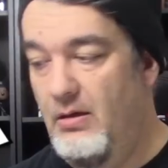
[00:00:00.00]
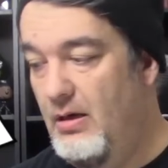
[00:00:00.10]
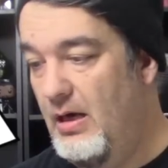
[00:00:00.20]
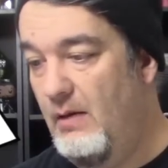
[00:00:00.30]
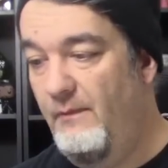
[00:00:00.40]

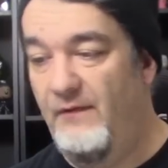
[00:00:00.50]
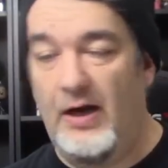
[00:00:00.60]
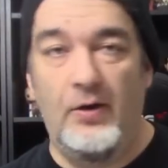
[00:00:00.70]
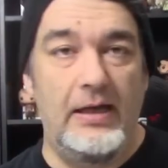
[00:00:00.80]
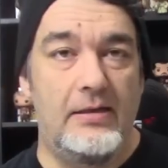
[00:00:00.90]
um,
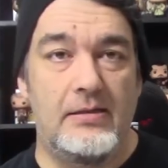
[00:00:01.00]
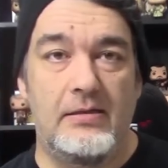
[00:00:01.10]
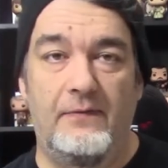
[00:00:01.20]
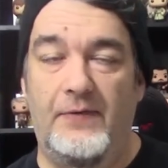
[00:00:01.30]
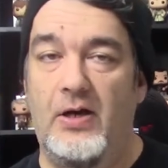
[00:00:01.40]
variants,
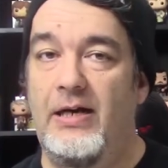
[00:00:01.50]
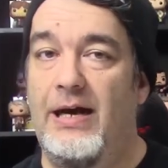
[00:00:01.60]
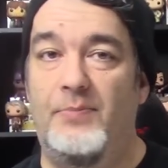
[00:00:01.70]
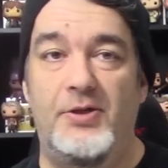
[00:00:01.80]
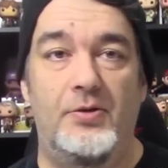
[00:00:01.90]
variant
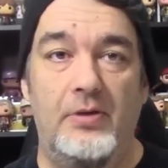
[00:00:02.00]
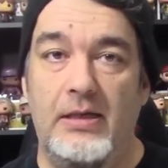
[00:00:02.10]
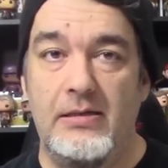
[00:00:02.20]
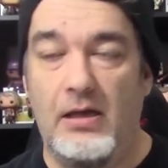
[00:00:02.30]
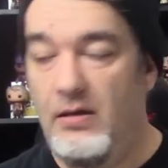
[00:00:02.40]

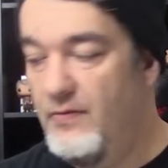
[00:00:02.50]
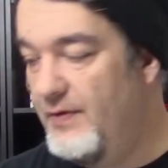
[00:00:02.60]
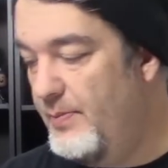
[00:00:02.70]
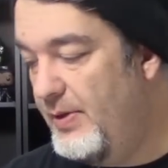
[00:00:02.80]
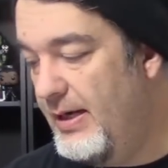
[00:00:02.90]
opportunities all over
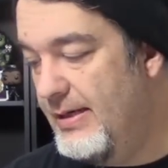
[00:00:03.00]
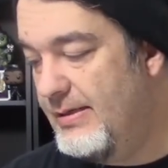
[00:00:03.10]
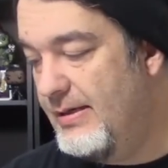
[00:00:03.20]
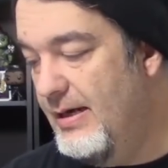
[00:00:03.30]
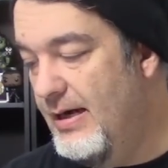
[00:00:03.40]
the
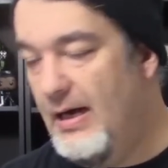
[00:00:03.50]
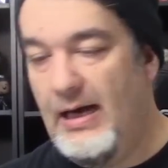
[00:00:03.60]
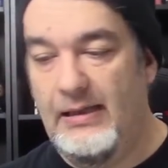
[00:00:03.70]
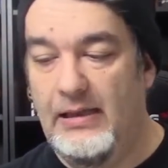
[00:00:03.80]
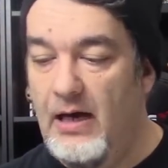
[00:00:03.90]
place.
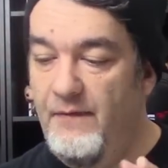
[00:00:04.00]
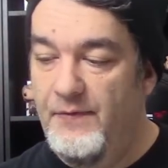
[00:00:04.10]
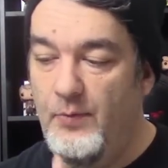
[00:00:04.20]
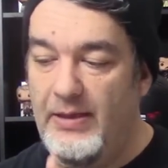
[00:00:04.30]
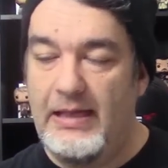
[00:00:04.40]
I love
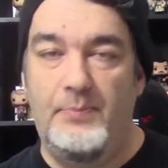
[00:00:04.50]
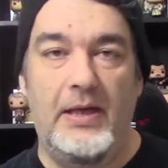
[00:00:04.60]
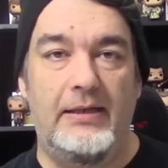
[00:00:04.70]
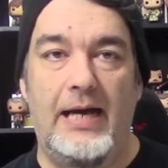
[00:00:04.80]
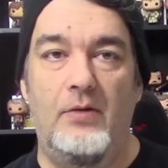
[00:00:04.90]
the, what they
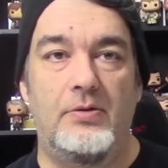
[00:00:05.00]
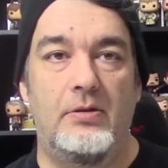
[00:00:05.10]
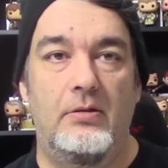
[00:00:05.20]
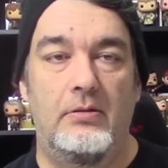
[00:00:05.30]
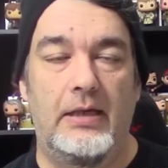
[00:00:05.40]
picked out.
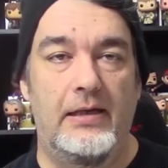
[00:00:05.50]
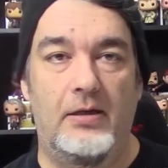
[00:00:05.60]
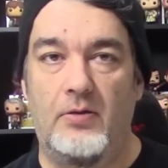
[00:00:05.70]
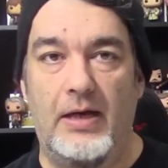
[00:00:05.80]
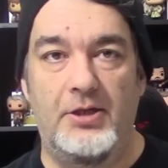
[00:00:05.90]
They did a
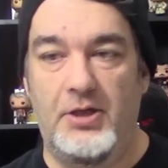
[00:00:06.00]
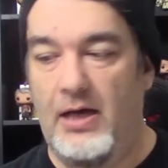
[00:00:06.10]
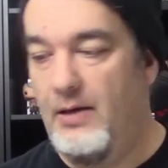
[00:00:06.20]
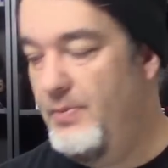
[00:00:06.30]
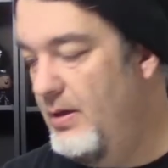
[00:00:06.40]
great
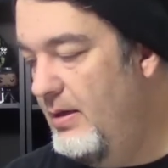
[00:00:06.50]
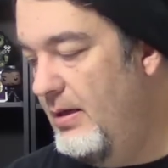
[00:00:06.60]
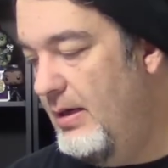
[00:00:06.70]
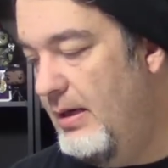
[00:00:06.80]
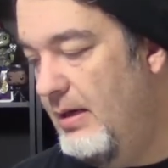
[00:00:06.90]
job.
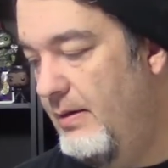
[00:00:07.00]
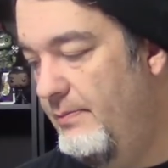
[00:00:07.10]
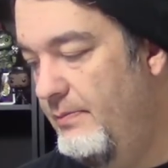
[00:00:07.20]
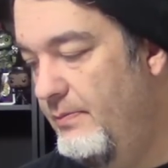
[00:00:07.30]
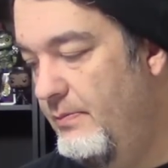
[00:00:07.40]

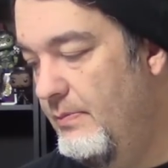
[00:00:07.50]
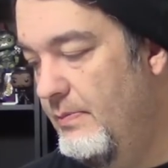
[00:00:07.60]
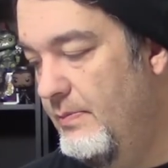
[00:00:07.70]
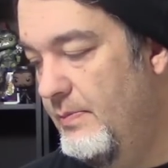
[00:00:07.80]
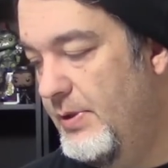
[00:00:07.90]
Um,
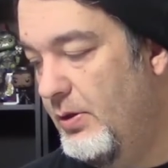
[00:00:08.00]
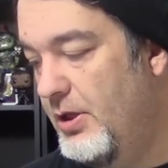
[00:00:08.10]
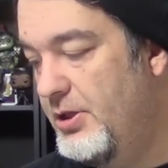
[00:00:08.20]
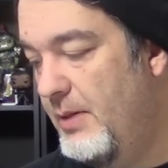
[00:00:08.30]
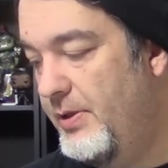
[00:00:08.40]
so
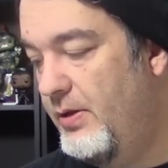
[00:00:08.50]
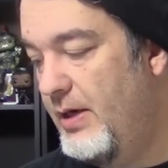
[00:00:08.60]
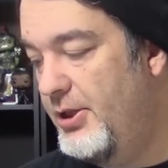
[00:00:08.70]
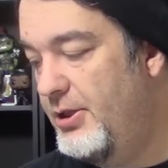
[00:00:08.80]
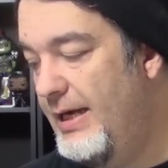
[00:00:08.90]
good job with
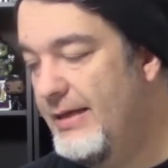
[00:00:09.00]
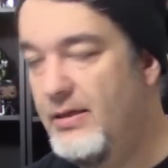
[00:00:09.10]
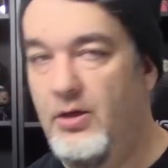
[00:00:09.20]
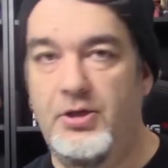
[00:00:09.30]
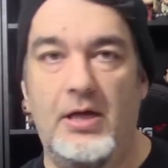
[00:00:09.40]
curation.
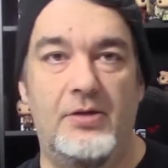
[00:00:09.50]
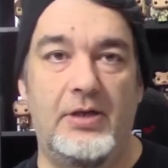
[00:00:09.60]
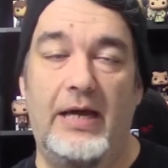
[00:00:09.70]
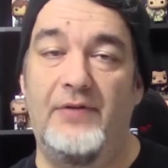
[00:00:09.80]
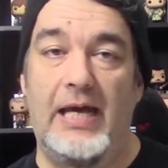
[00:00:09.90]
Execution, I also
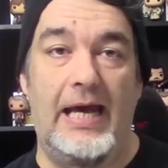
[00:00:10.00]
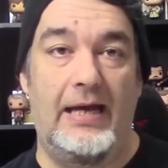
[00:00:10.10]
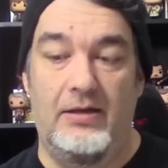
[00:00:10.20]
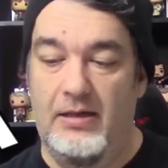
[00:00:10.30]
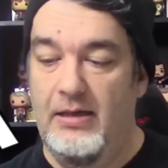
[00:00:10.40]
gave an A.
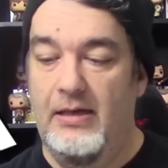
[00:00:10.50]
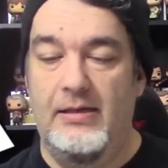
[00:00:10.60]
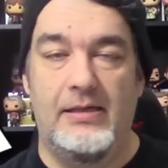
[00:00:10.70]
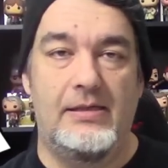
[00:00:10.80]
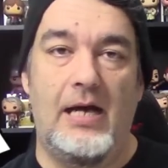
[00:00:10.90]

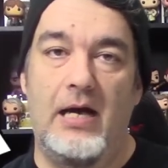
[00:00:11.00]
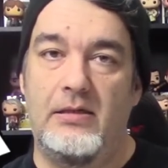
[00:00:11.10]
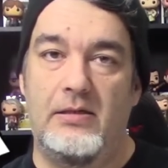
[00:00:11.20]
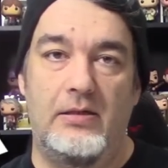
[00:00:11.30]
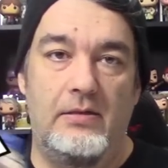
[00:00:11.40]
The socks,